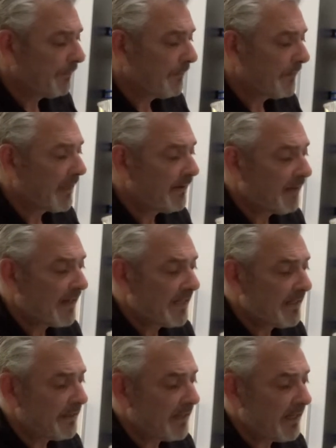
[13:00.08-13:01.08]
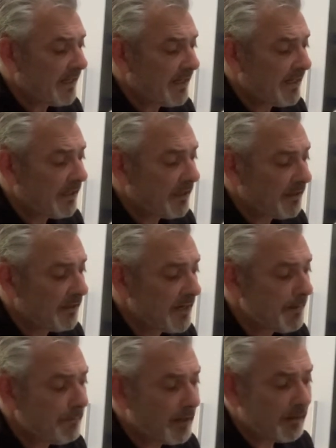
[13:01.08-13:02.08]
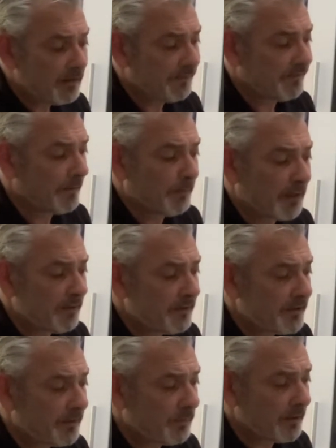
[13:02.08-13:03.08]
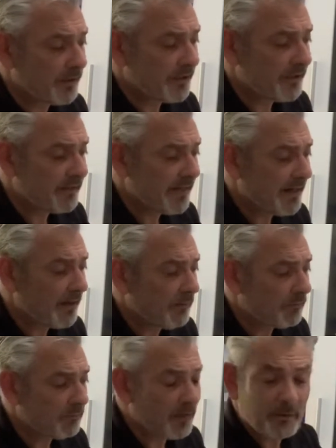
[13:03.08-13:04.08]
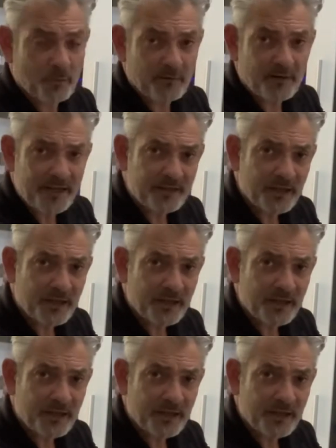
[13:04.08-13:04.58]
They've added the number of the boat, which is now, we race